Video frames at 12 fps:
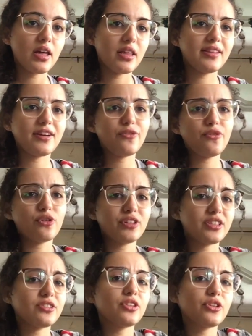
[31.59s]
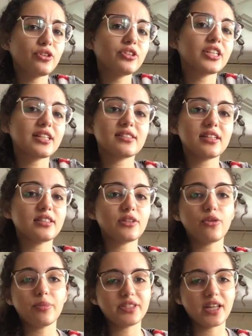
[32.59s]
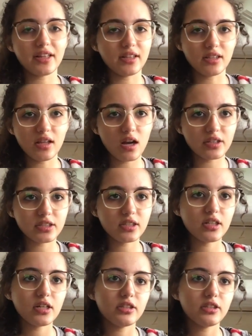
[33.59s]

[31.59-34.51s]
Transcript: Therefore, there's a good chance that they will be tightly locked.